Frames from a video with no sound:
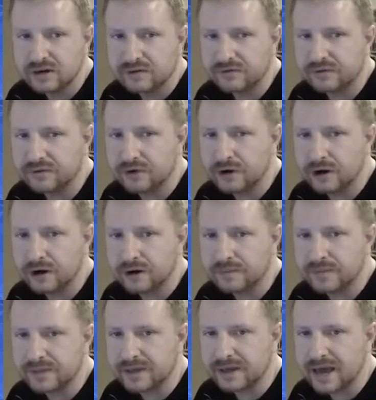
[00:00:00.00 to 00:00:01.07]

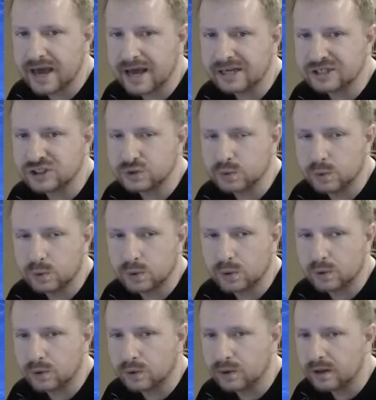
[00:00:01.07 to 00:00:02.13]
from the
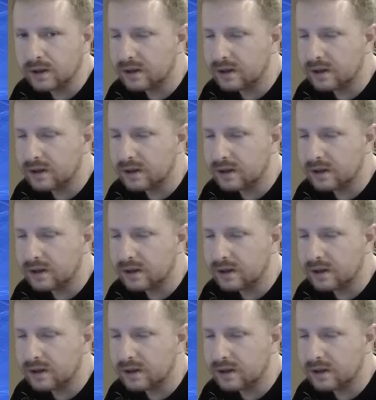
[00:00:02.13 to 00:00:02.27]
actual